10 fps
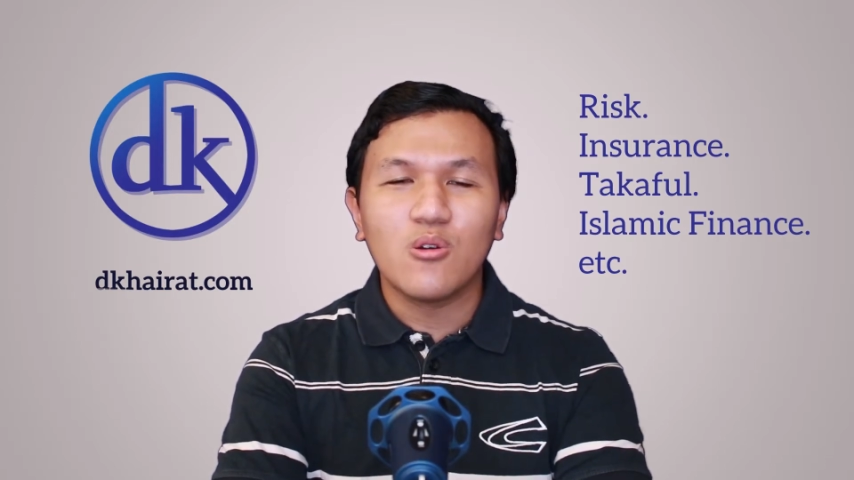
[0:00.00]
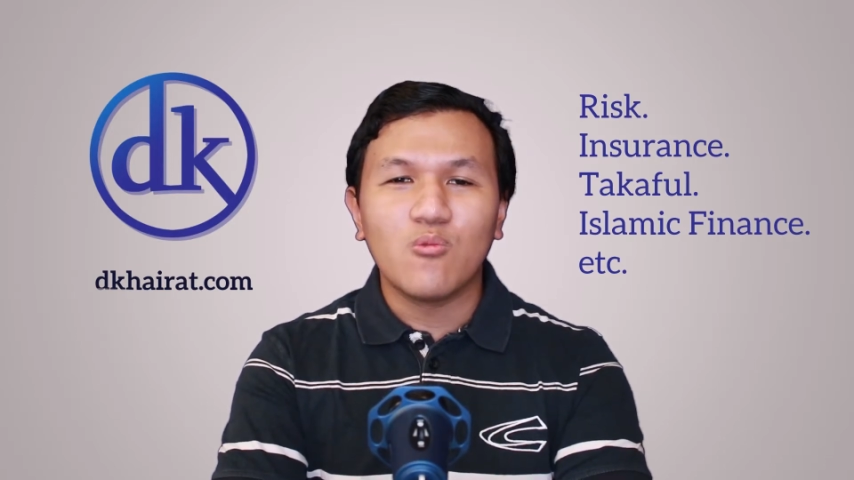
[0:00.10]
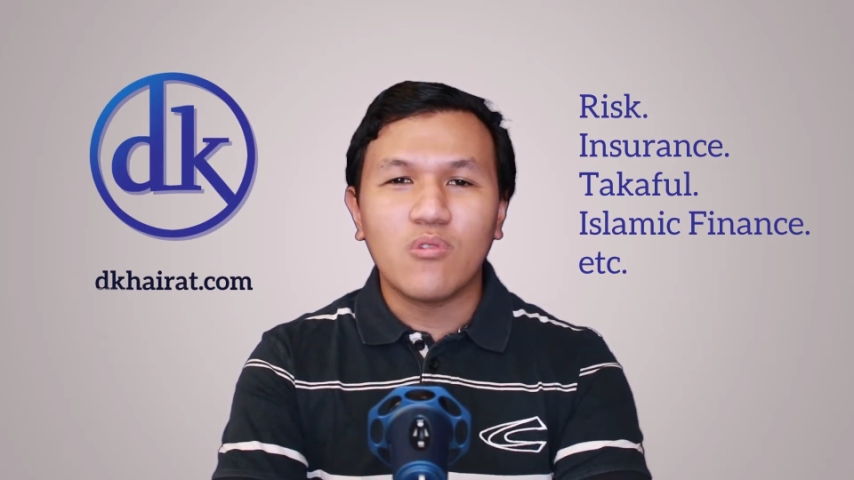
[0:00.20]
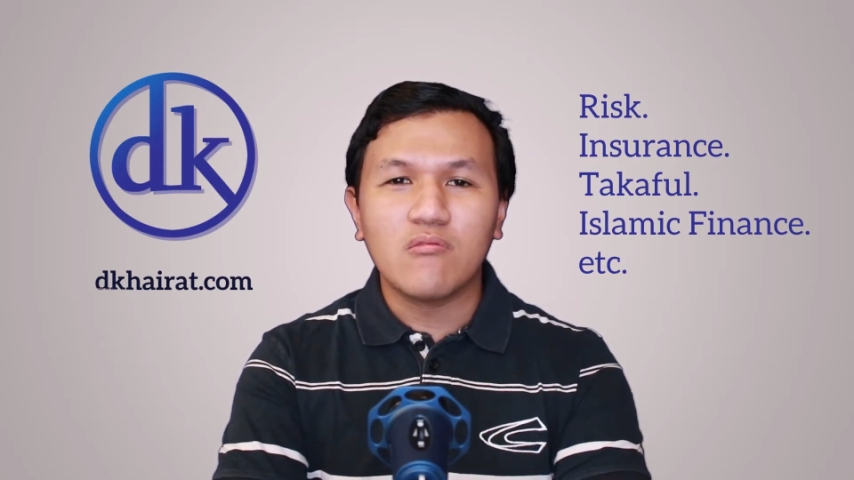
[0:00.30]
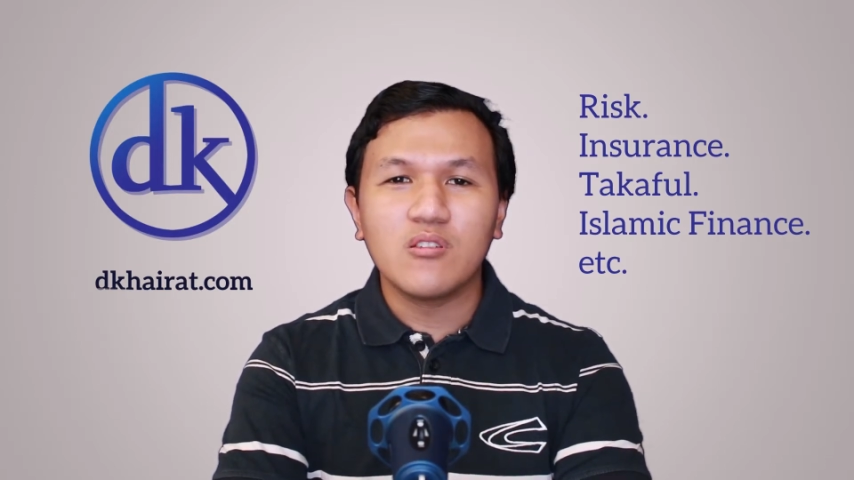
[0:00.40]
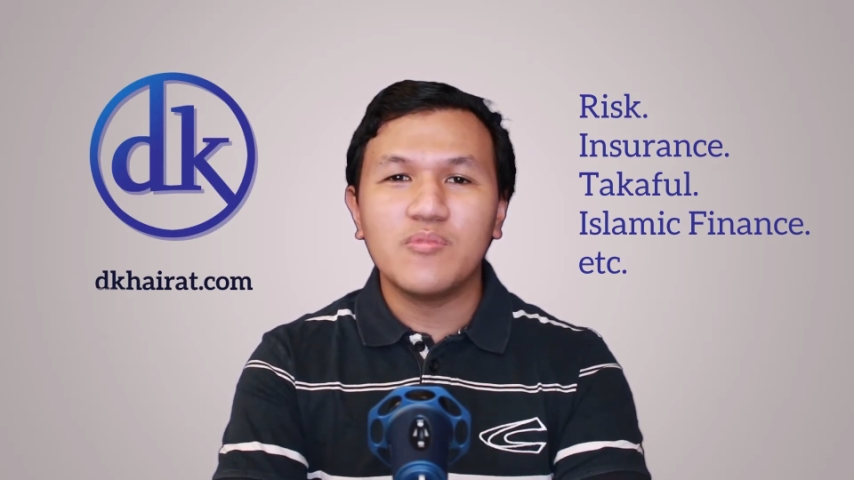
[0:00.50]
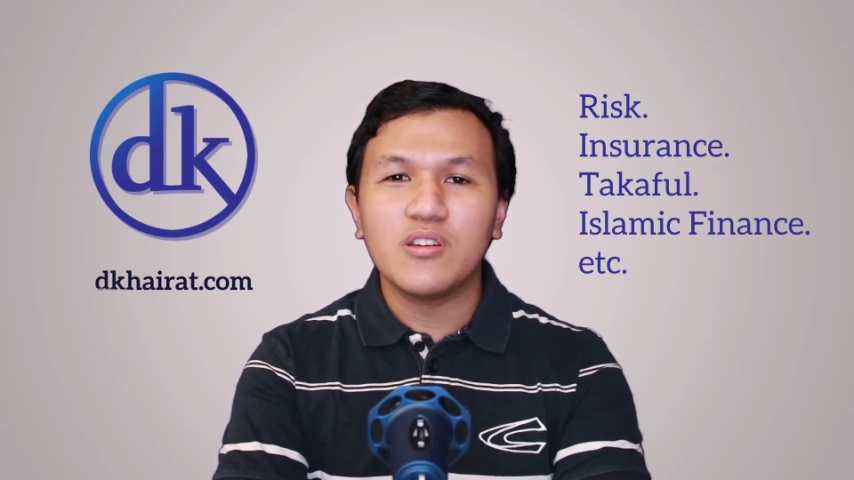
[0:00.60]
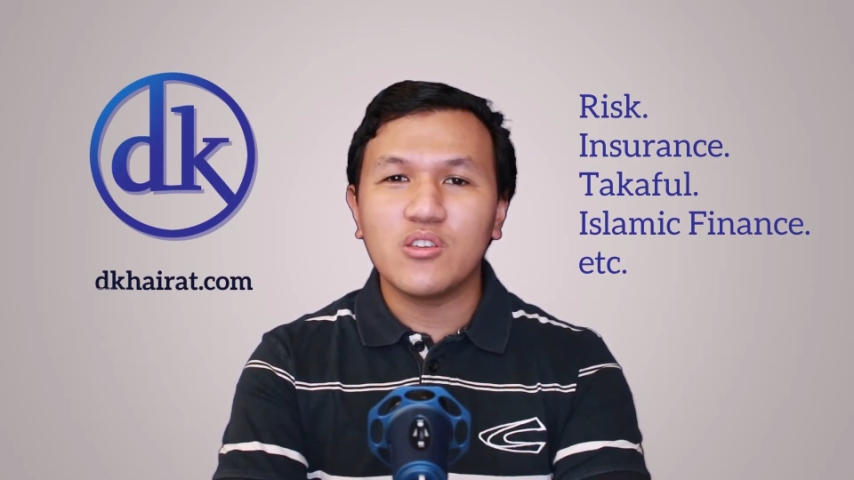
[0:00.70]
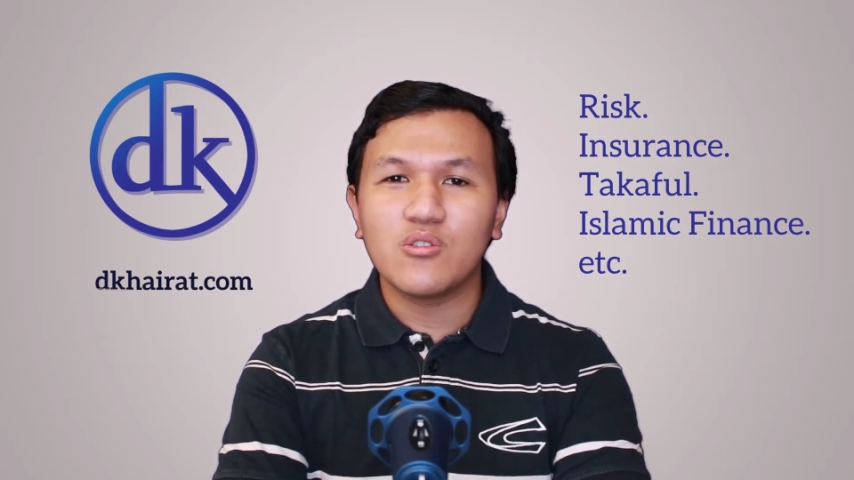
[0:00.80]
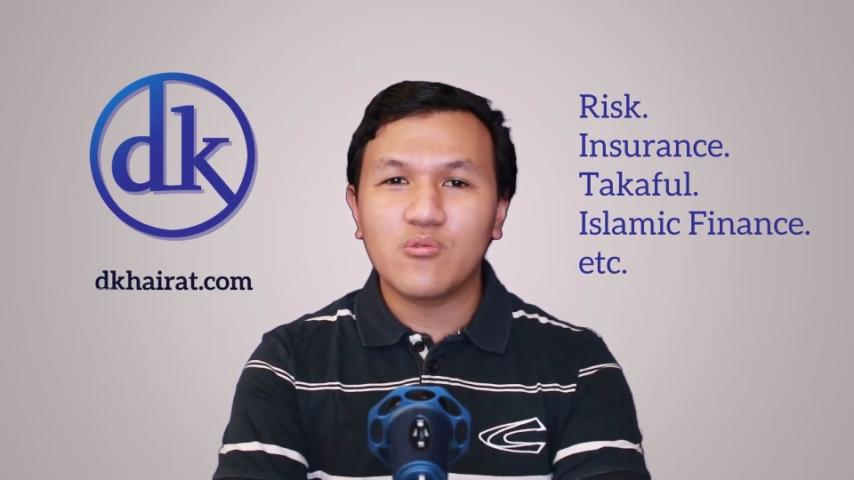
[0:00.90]
where we
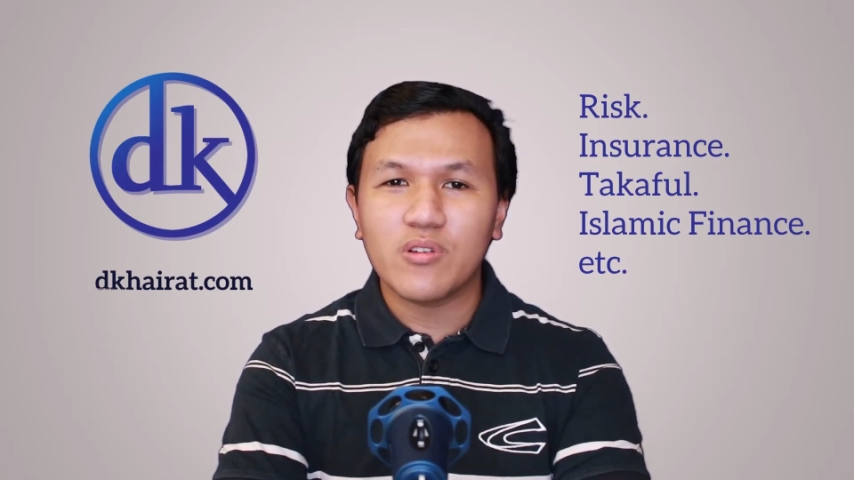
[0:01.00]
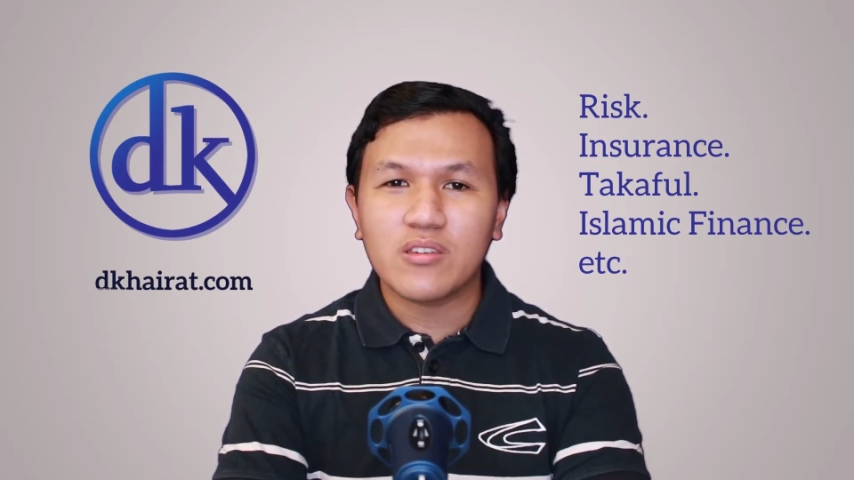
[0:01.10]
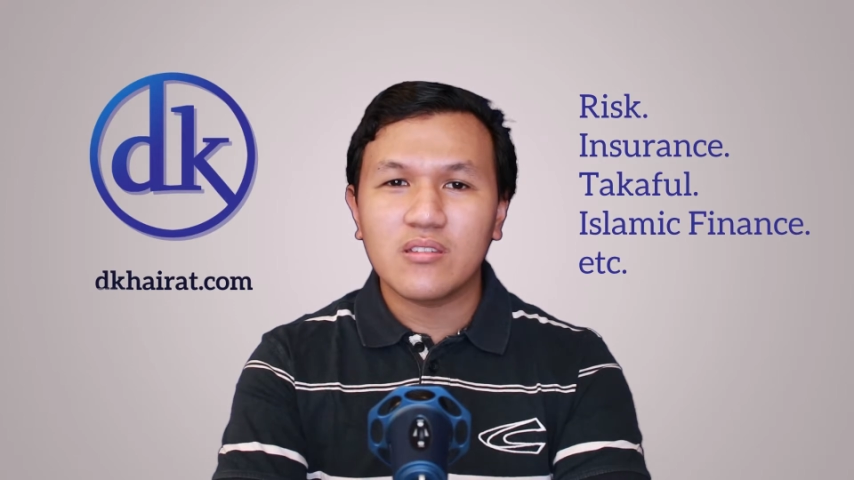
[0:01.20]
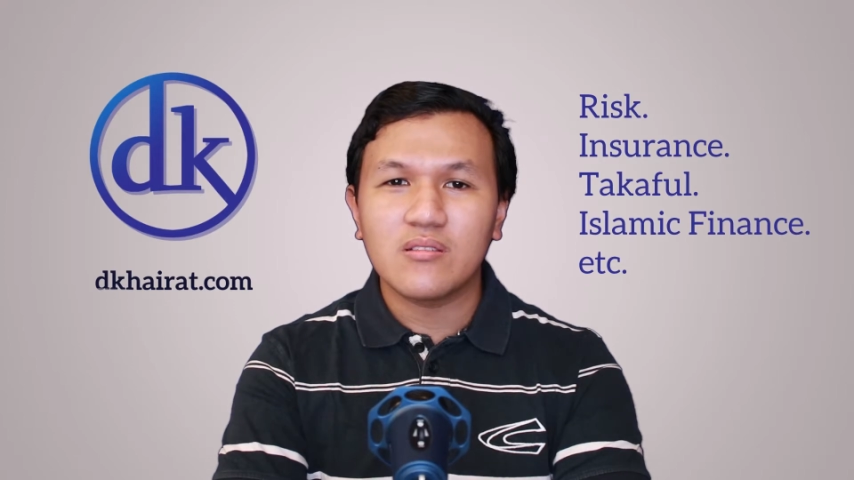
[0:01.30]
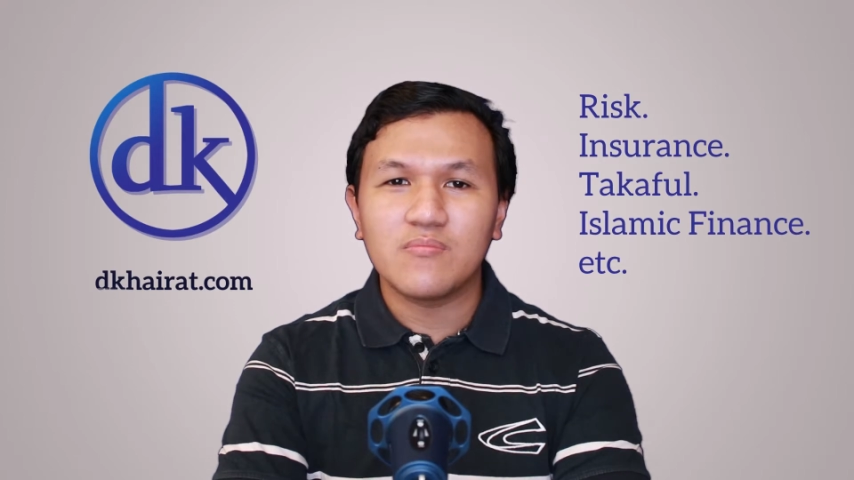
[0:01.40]
bring you quick,